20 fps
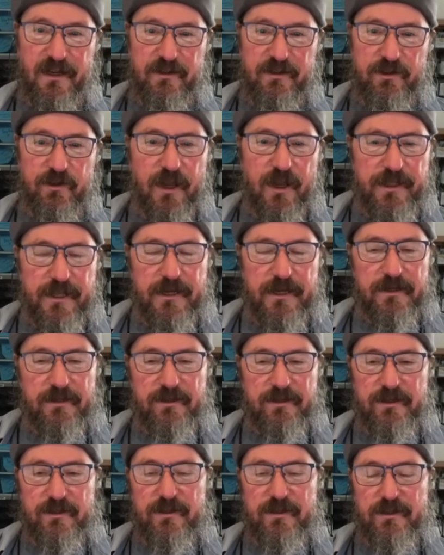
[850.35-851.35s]
So I think it's
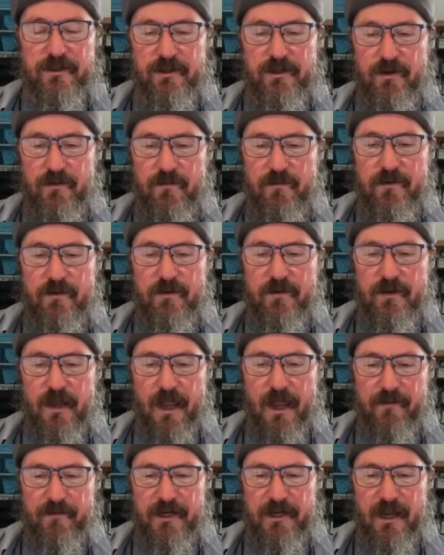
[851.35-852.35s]
just,
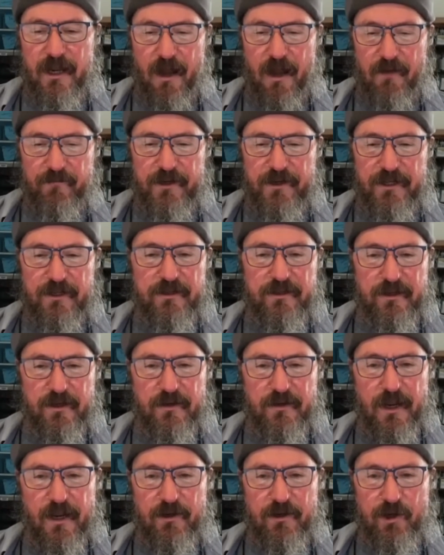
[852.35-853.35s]
having confidence
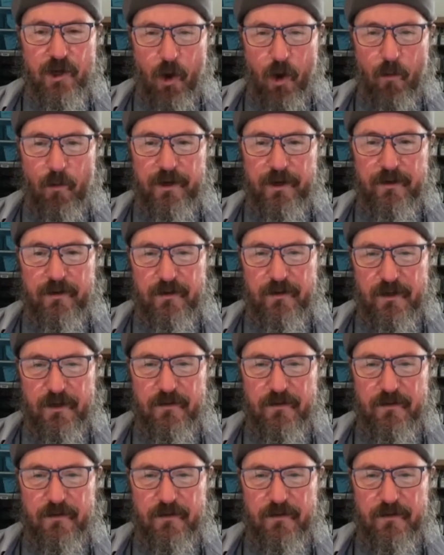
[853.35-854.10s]
and knowing,